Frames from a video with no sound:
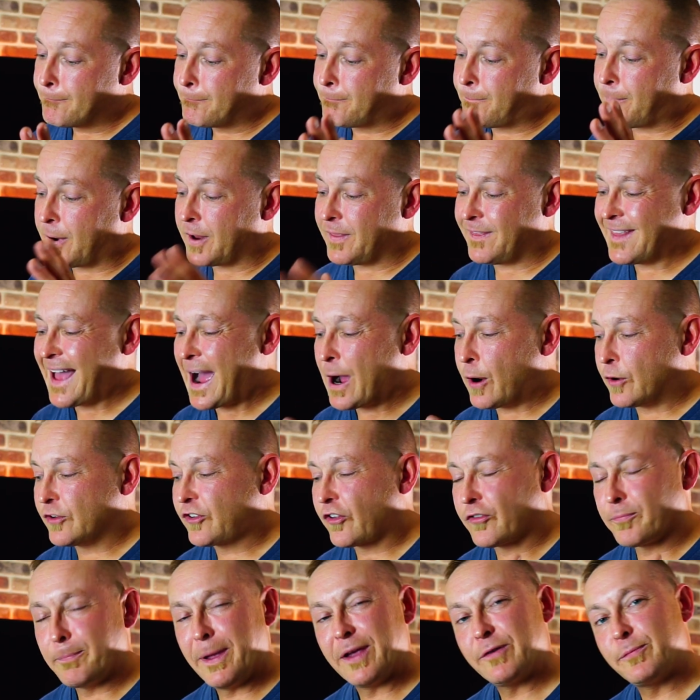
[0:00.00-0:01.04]
But now it
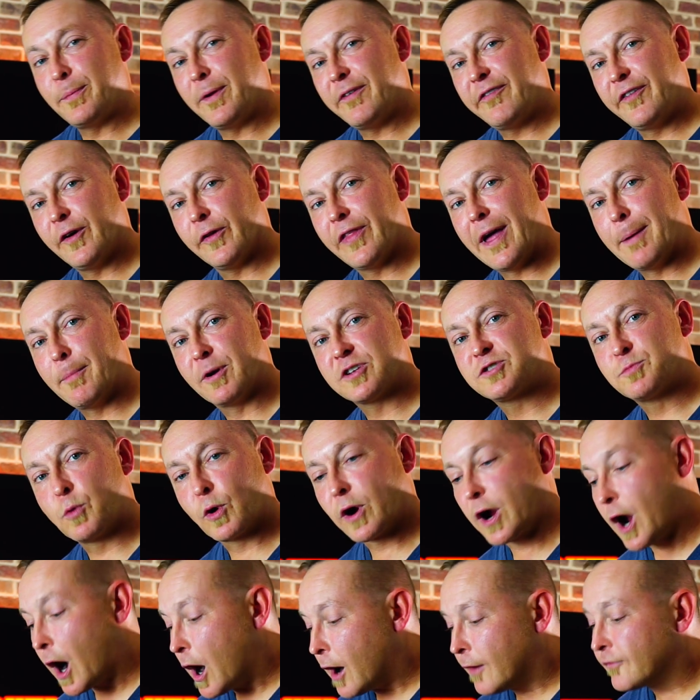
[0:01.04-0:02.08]
just makes me feel that much more
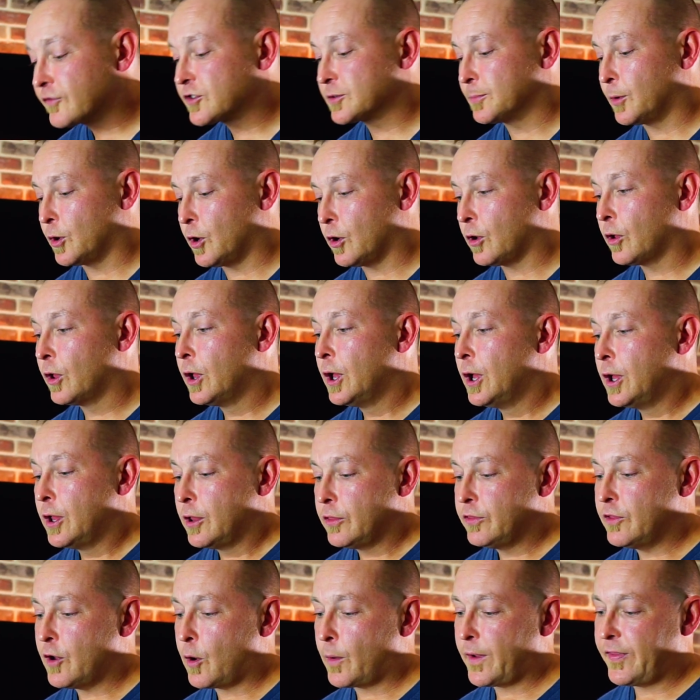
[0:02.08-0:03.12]
comfortable
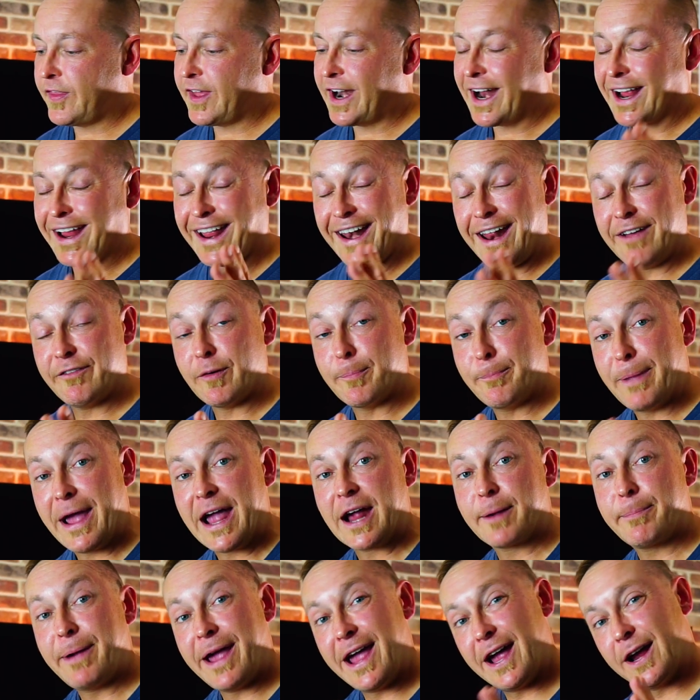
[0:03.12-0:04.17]
knowing that I can have a
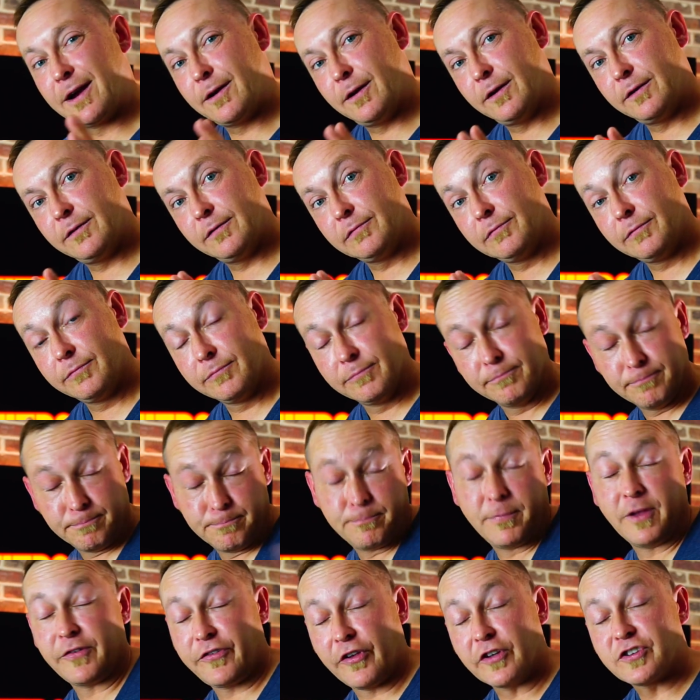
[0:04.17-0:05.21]
backpack
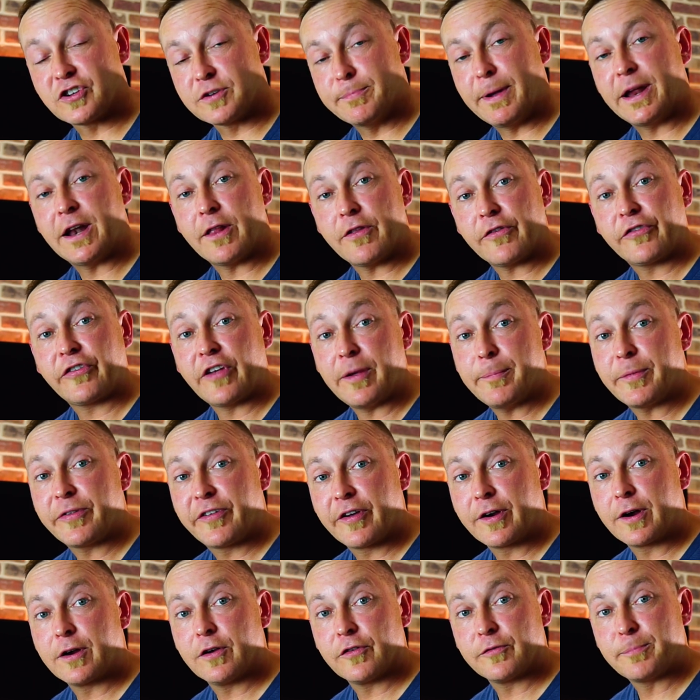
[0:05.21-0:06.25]
essentially made of the same
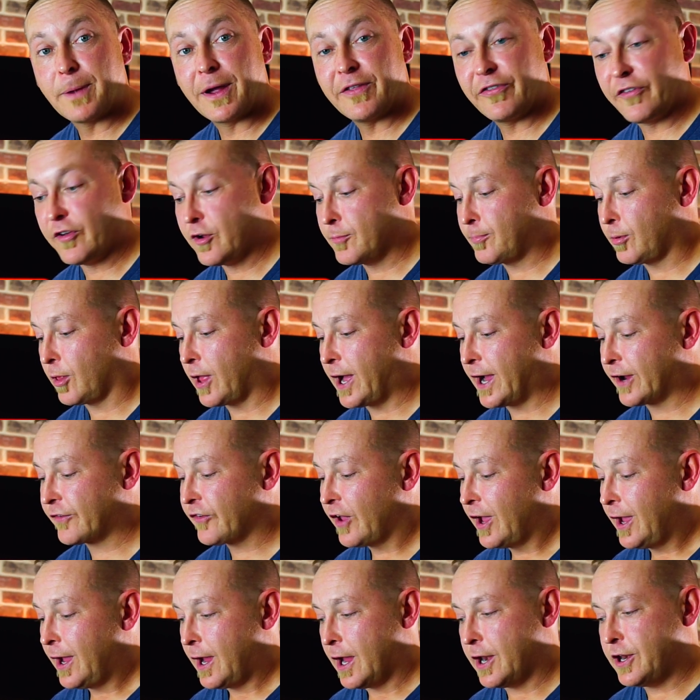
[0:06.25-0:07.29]
material as my duplex
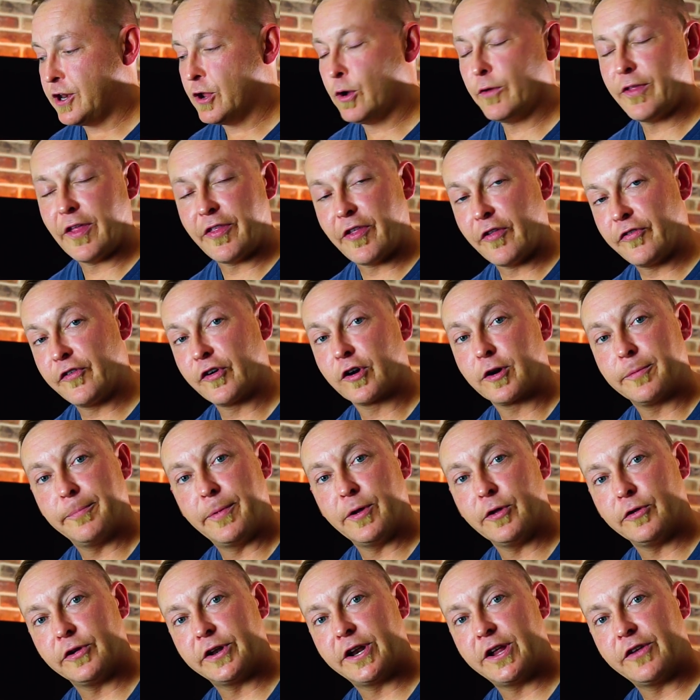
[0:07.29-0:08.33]
and know that the
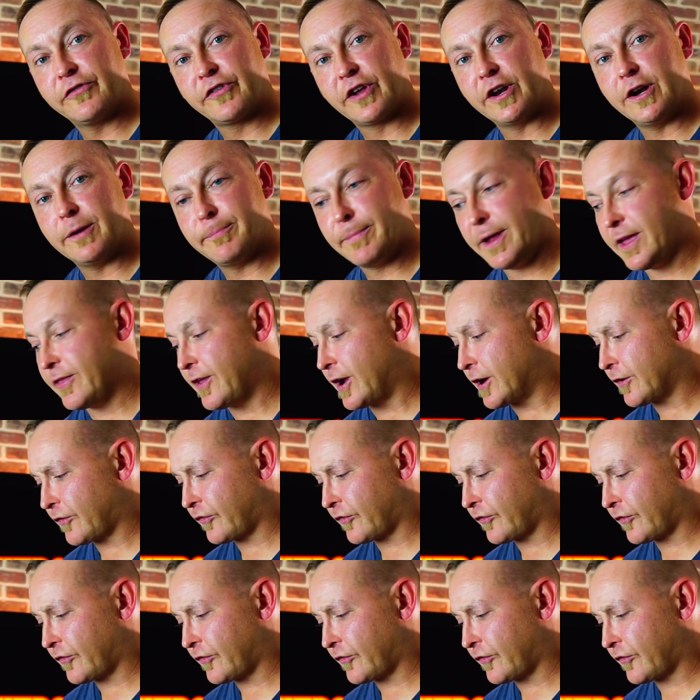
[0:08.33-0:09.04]
durability is going to be there.